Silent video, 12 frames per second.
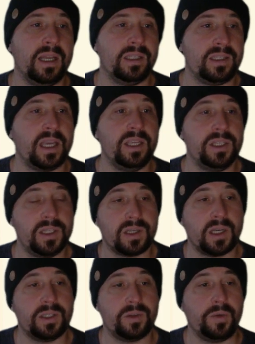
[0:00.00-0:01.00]
Dangers
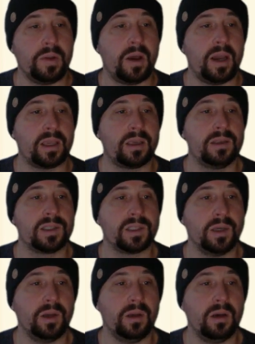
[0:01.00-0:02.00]
I do like,
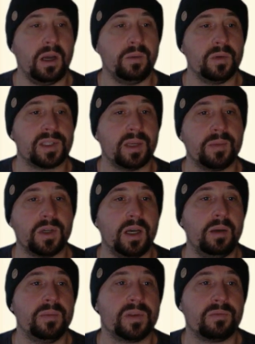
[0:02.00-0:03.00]
so I will
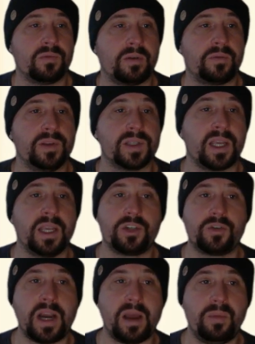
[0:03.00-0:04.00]
sometimes reference a
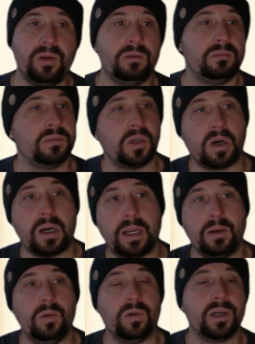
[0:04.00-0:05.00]
trap,
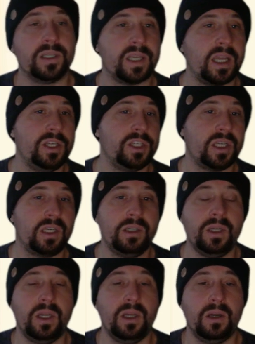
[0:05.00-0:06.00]
alright, or a danger,
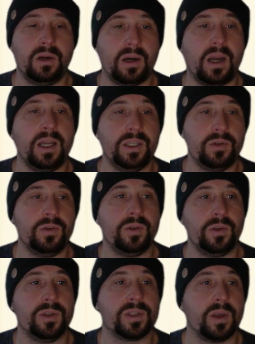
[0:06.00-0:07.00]
alright, I do
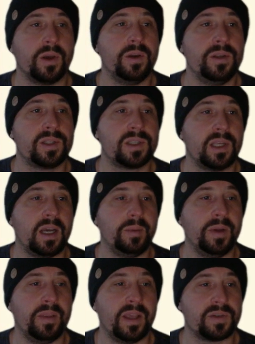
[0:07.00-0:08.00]
use those,
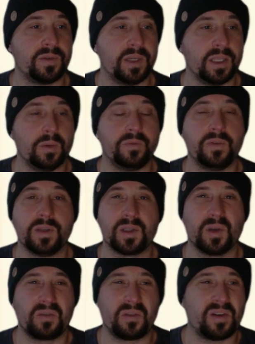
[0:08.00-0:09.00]
and that's really good for
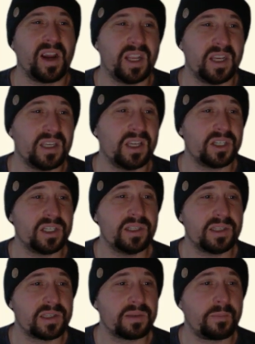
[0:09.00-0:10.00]
sort of creating
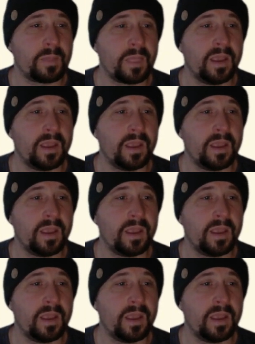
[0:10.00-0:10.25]
dungeons.